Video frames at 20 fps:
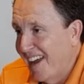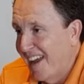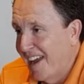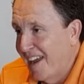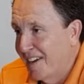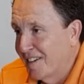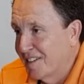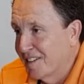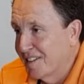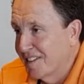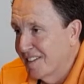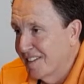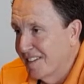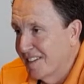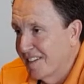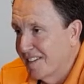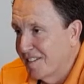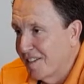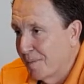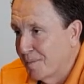and
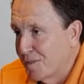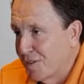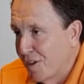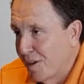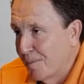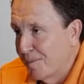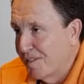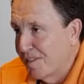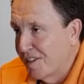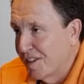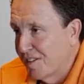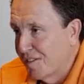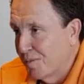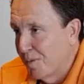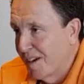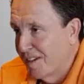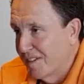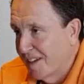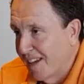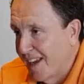sometimes things
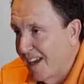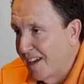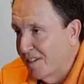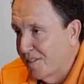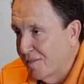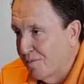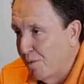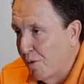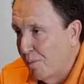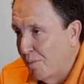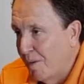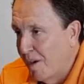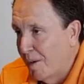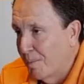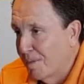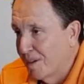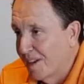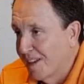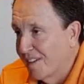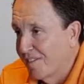went against what my
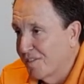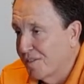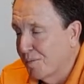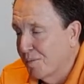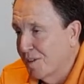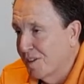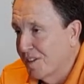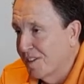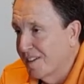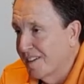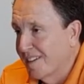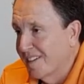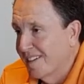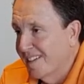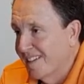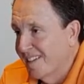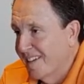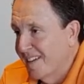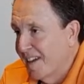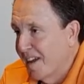beliefs were,
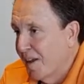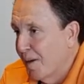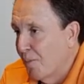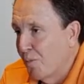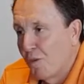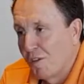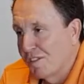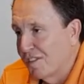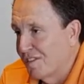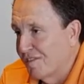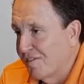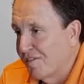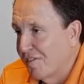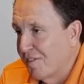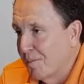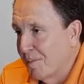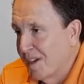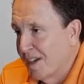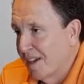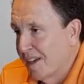wasn't for
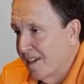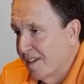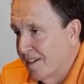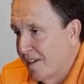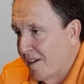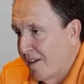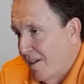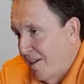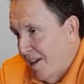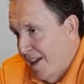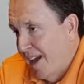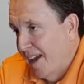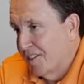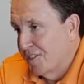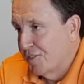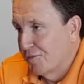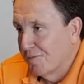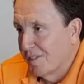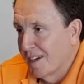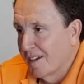me, and I had
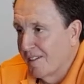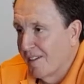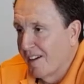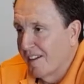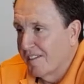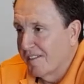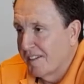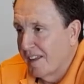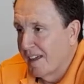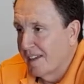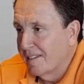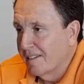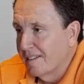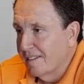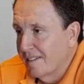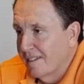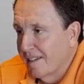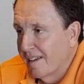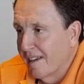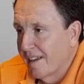to realise that
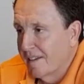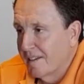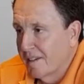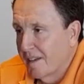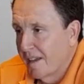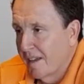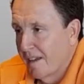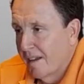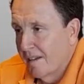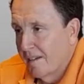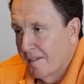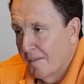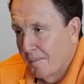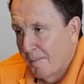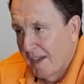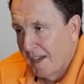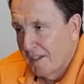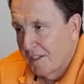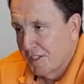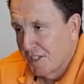and
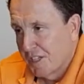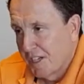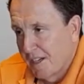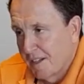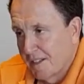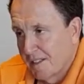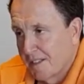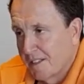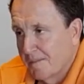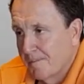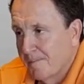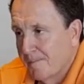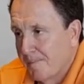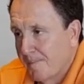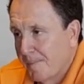make a change.